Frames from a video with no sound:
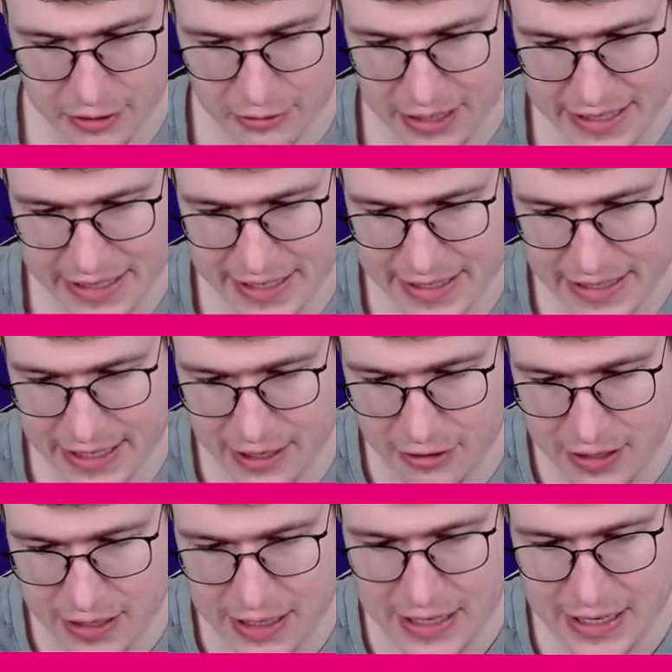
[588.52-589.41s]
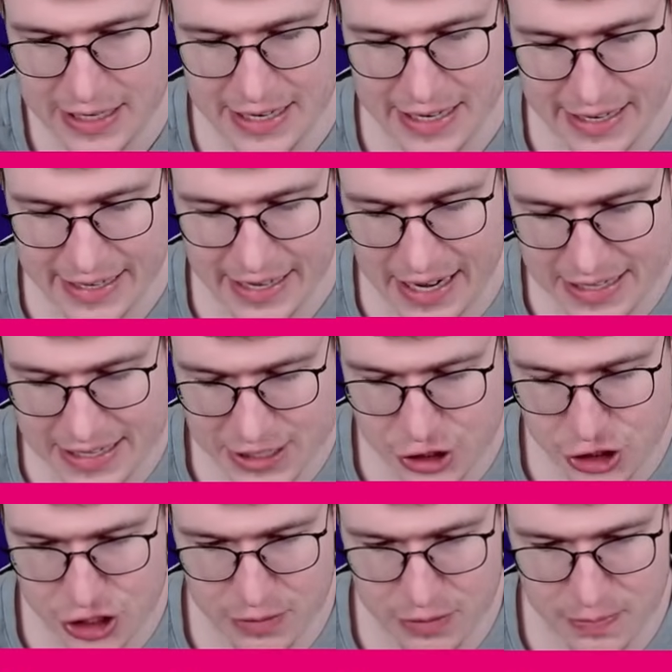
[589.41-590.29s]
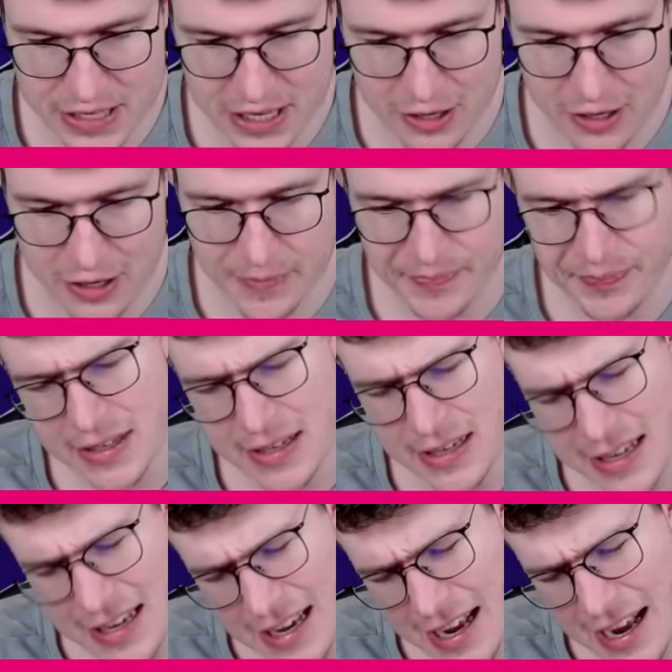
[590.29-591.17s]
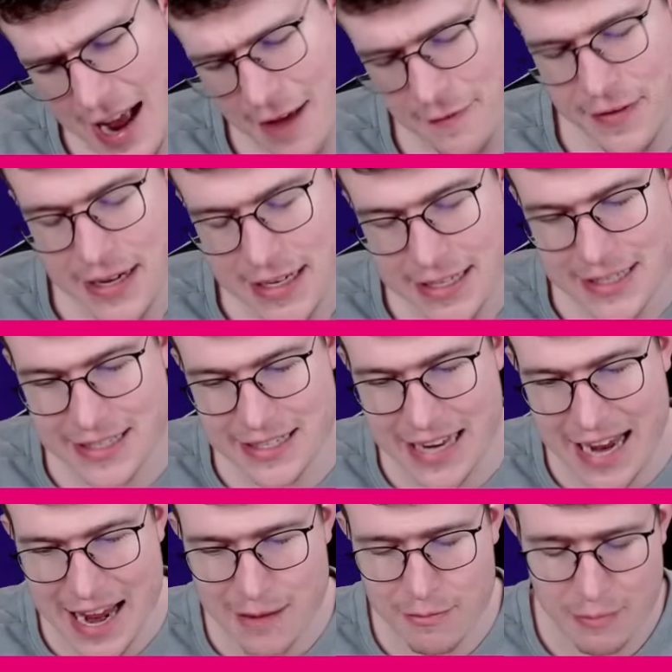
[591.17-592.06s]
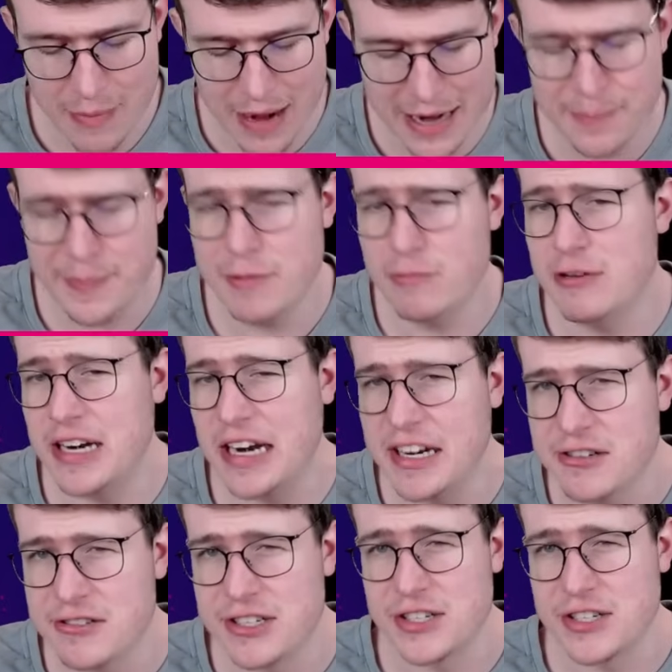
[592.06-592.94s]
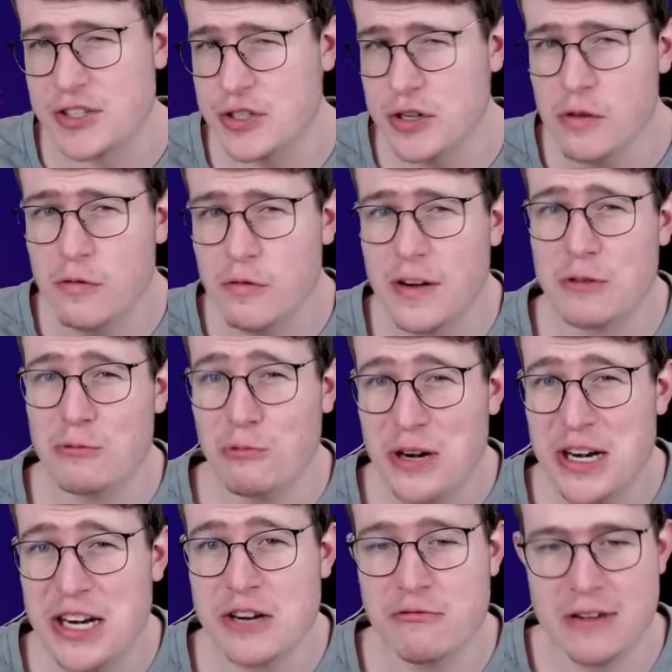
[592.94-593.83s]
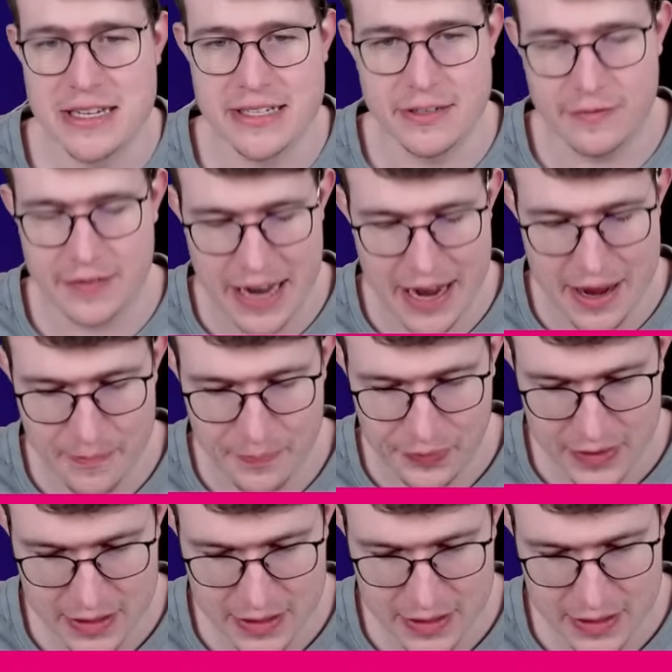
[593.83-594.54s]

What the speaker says: right-hand tower gets chipped down. I think this game might be really interesting. So far, really aggressive game.